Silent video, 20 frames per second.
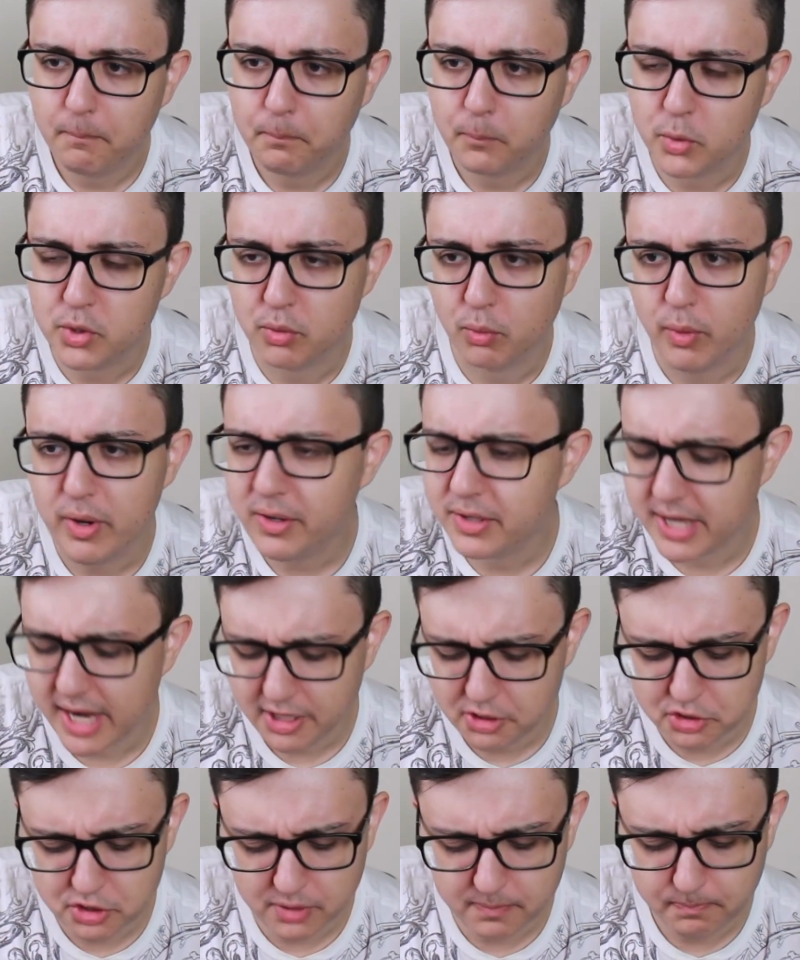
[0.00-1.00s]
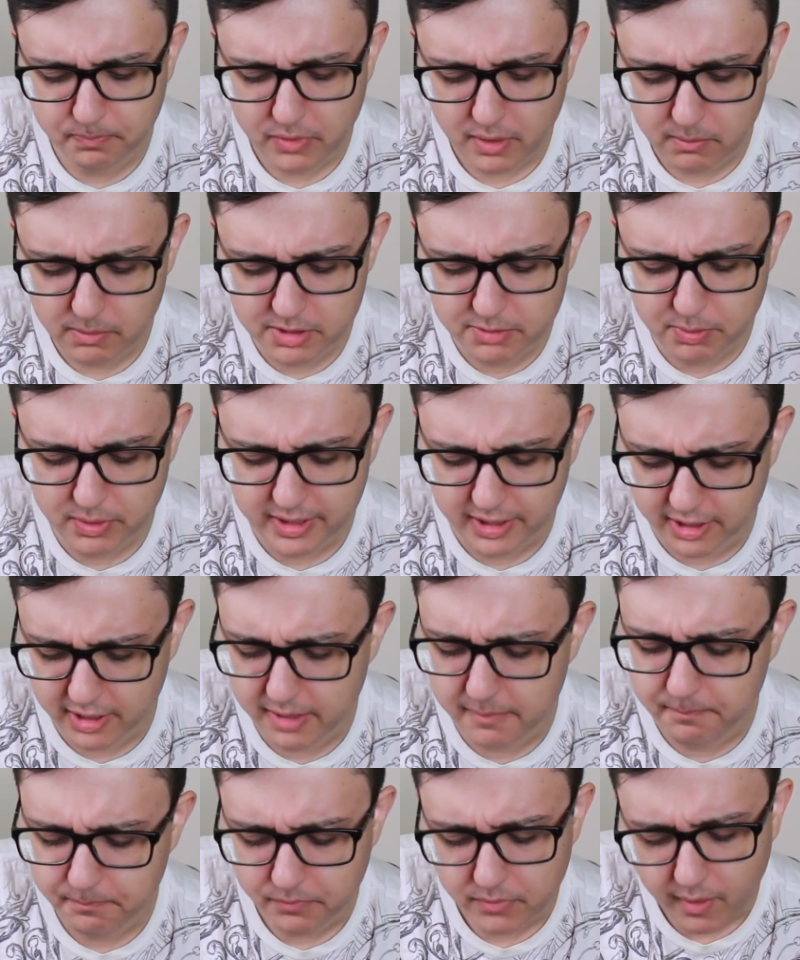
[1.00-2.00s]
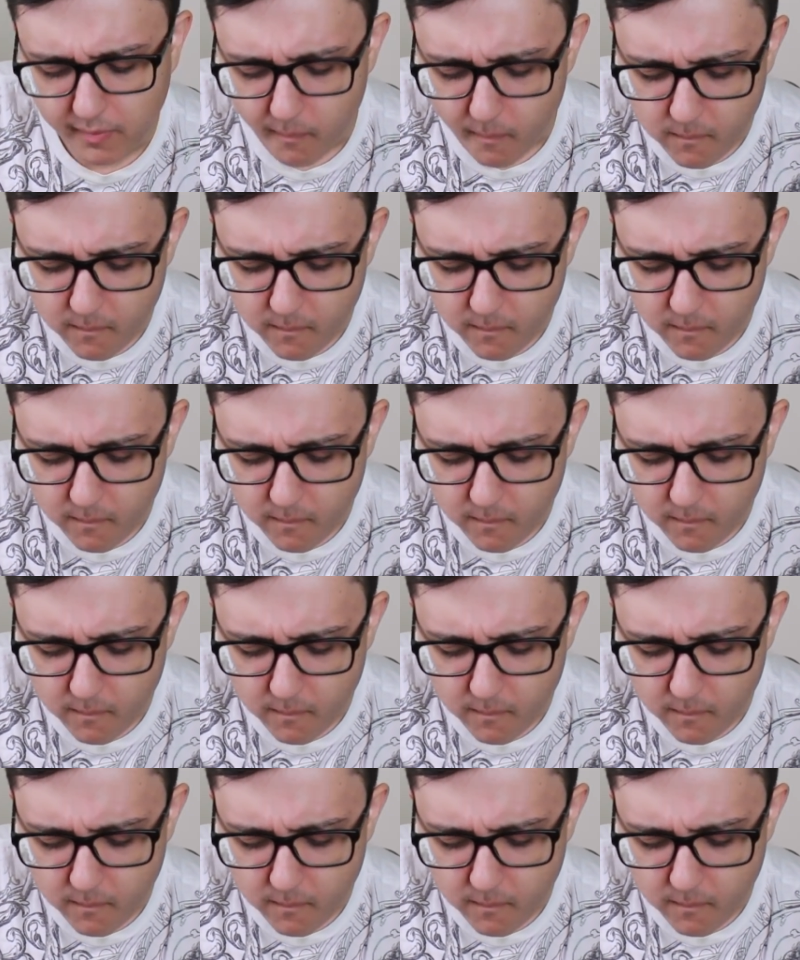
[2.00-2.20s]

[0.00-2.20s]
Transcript: Which is a weird texture. It was pretty good.